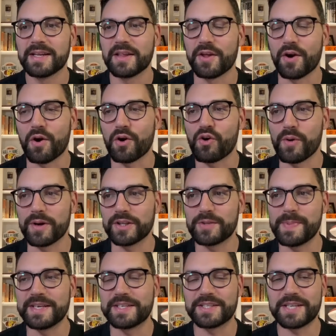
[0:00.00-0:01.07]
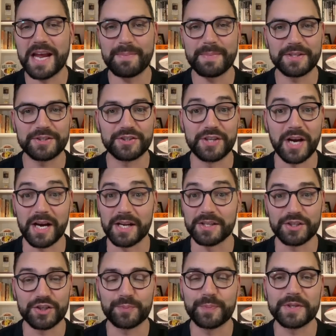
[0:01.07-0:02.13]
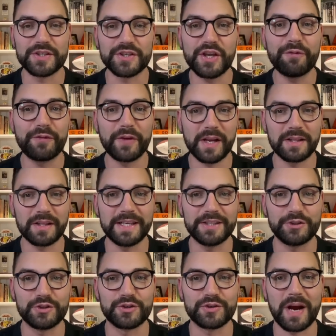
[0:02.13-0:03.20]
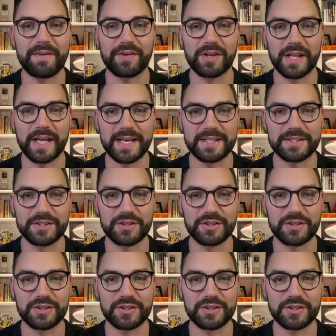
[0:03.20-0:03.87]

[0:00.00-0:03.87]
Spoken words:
There are going to be segments done specifically to drive clicks,